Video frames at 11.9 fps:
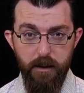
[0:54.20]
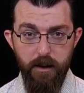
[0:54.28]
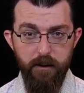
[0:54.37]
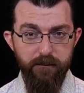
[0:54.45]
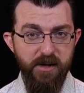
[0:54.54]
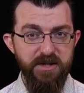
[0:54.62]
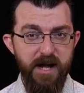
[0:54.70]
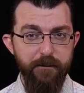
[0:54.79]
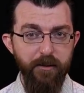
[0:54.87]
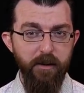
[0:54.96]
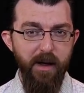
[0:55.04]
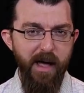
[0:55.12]
For
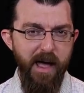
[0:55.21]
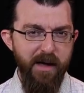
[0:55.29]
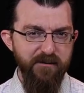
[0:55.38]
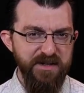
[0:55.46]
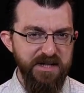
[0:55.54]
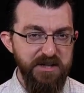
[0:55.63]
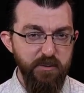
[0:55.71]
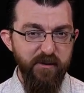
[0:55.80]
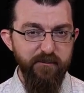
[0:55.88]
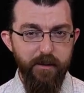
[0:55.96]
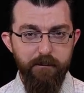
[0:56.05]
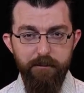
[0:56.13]
example, ever since
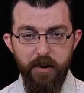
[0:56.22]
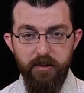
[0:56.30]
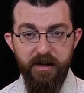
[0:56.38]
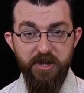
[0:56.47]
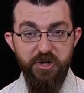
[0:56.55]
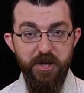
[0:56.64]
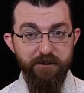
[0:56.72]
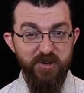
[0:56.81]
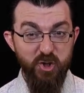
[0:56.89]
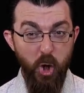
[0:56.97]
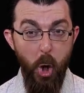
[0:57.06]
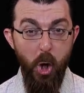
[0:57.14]
we've been building ships
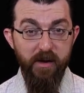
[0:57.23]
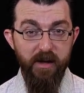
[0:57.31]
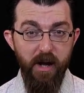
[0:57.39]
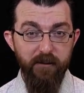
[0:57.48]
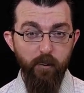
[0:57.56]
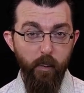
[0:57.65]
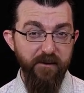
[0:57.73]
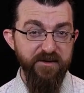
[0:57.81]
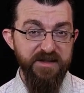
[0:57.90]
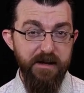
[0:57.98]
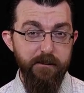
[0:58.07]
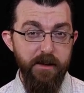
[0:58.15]
tall enough, we've
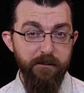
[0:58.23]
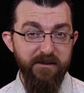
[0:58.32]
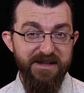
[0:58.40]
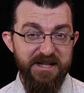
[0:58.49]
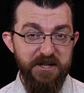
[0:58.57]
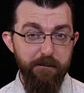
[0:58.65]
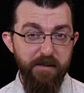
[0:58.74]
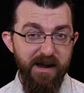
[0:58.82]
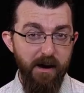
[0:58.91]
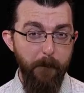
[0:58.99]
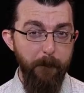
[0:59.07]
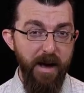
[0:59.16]
seen them
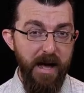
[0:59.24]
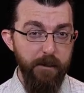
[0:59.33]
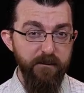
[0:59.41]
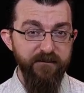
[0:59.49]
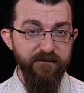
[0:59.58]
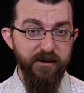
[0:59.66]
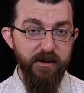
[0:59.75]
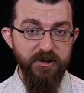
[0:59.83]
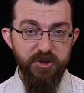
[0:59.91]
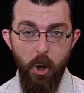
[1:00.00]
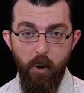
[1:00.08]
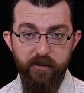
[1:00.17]
disappear bottom
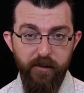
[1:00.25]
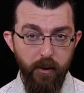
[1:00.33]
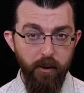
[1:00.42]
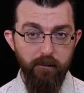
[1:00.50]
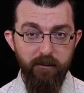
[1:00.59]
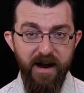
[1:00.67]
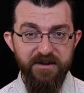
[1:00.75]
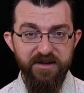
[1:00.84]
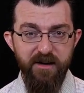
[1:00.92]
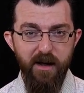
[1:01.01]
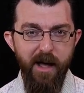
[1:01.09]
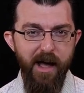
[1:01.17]
first over the
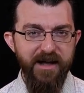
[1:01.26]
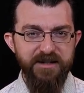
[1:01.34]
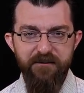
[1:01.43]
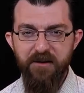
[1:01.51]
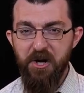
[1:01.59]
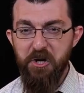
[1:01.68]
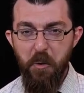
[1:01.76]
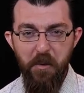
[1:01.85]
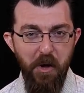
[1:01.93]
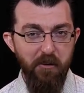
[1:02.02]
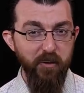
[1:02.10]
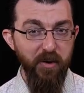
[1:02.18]
horizon, as if they're
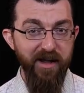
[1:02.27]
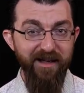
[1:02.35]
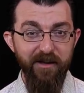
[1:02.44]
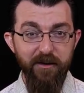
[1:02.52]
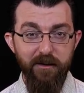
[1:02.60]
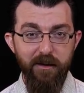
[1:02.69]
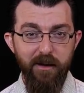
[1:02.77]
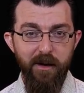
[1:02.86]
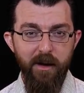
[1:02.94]
going over a hill.